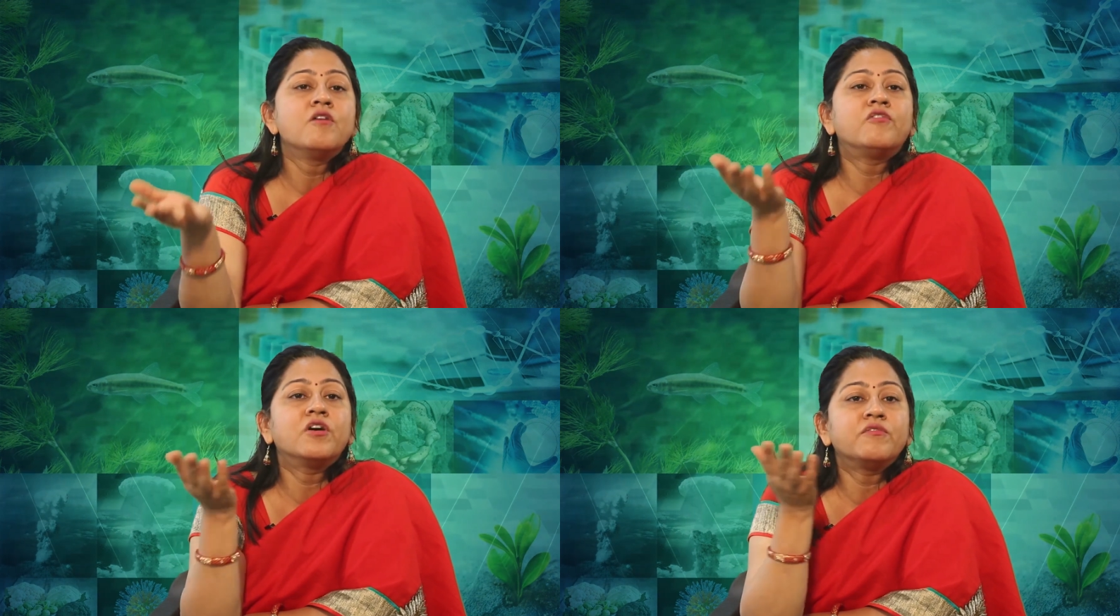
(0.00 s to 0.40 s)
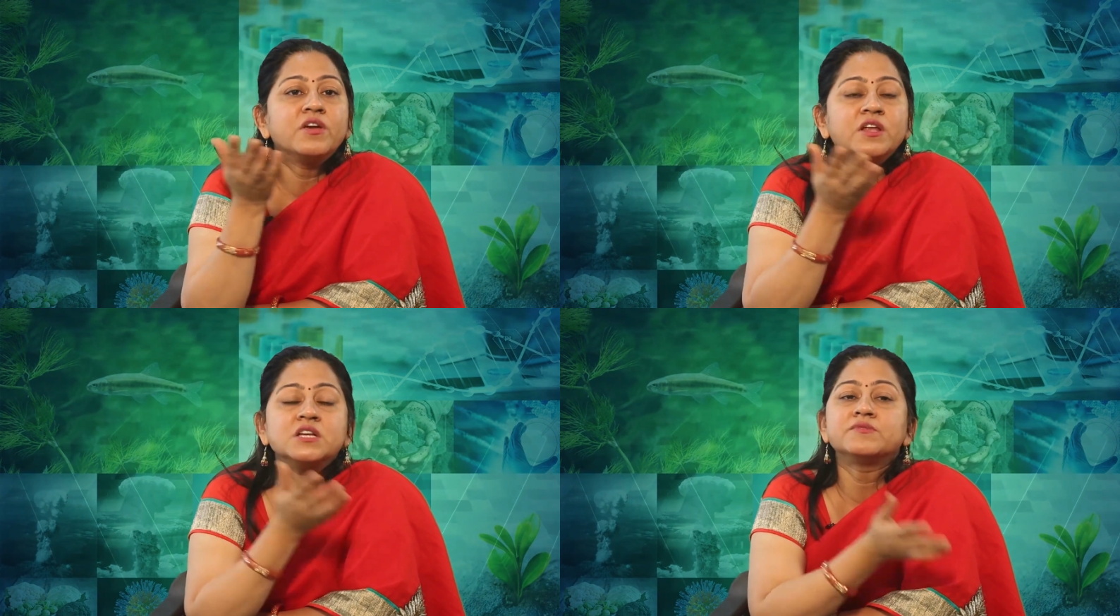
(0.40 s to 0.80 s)
for
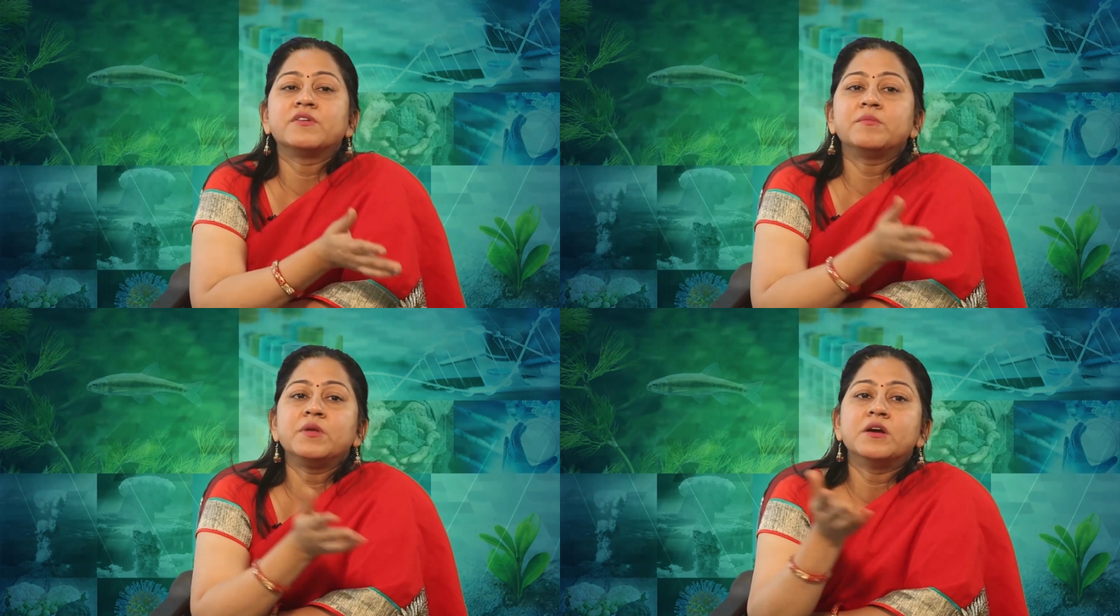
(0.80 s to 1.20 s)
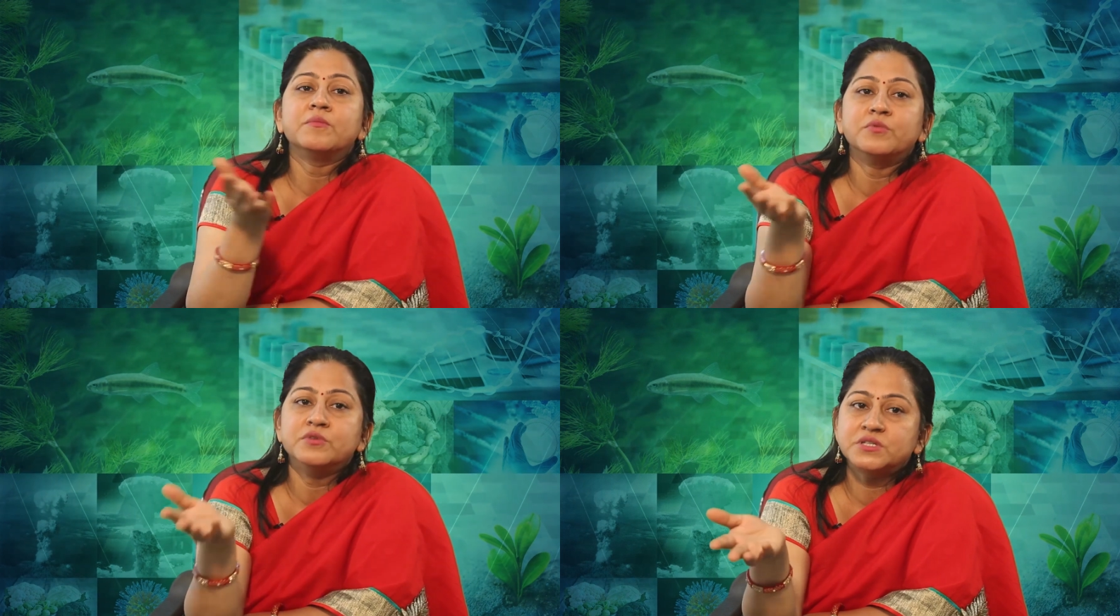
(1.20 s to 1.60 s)
various
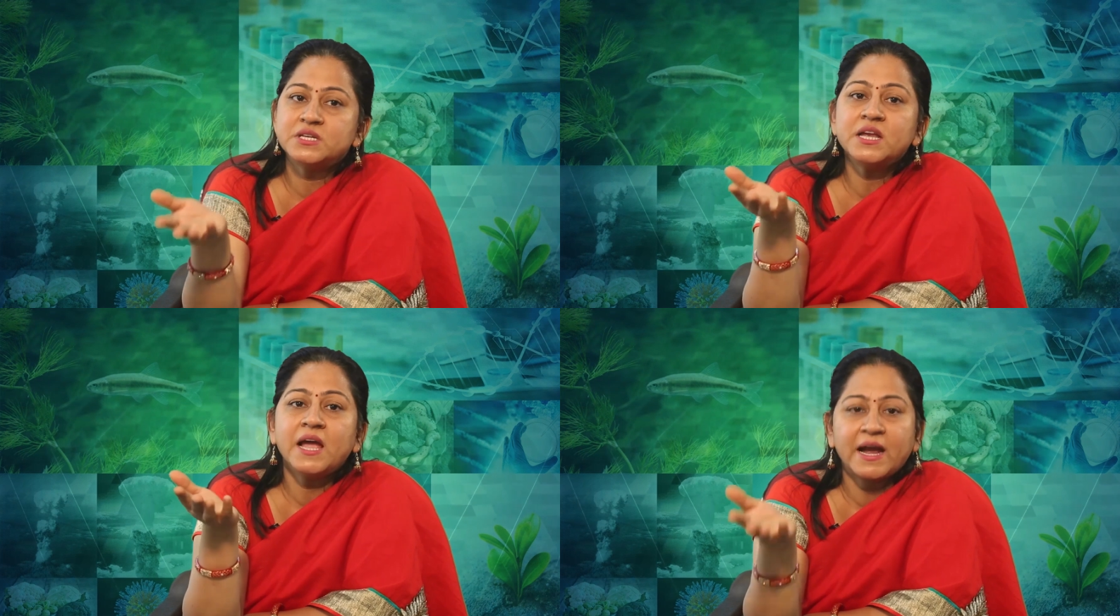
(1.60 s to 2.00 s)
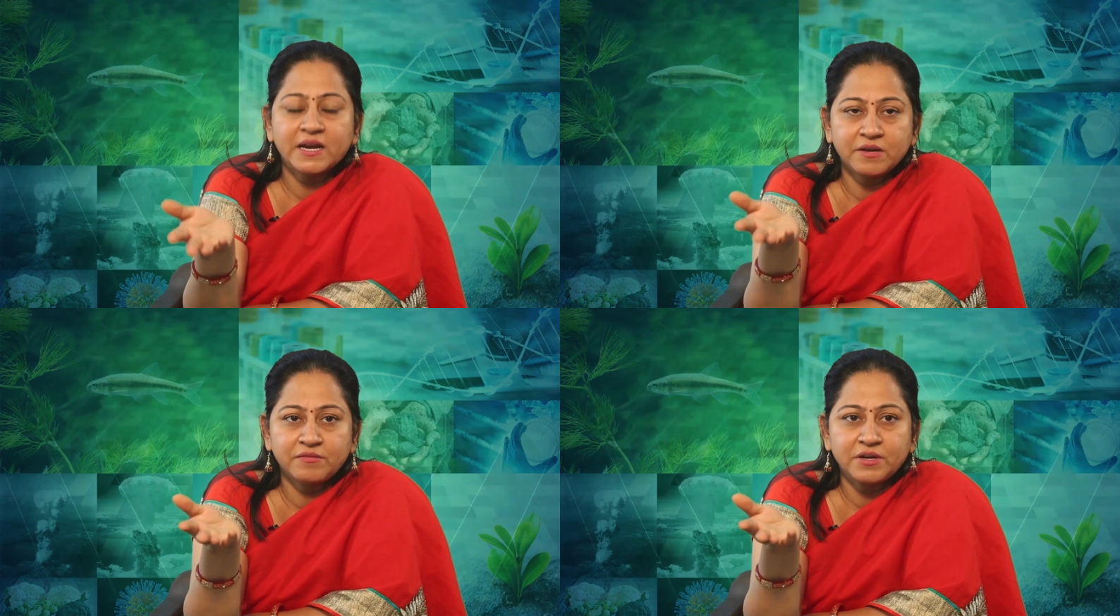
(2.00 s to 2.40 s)
vermicomposting
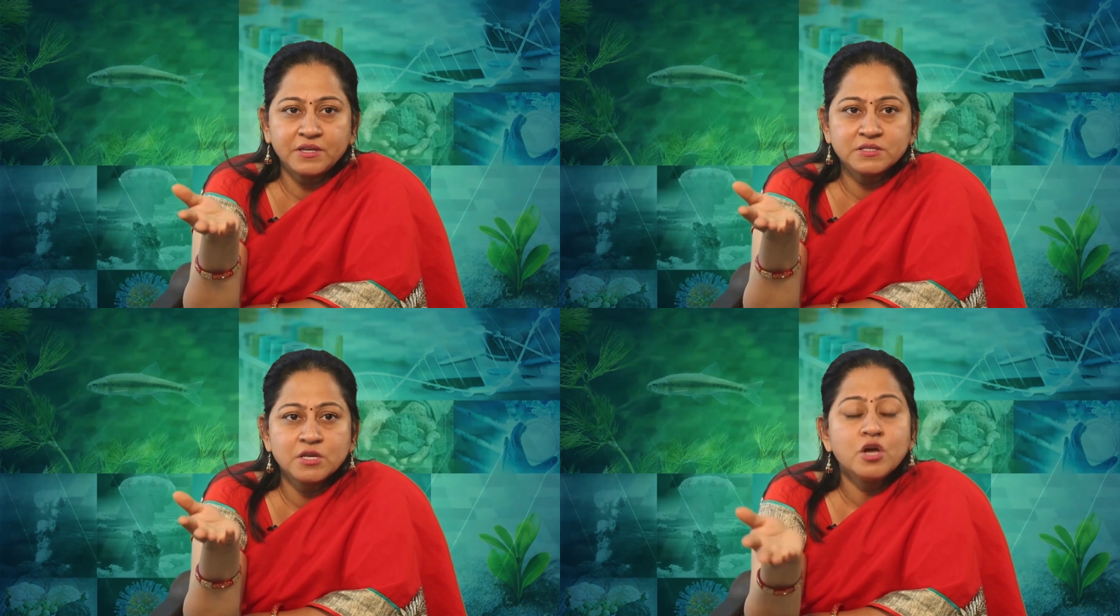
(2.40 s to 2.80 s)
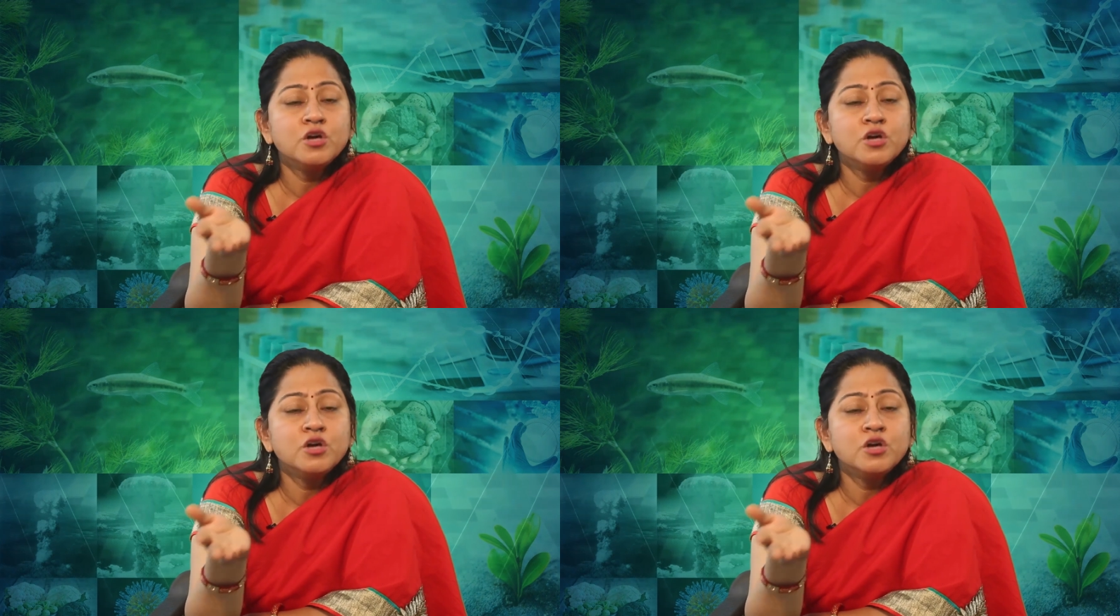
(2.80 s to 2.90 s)
activities.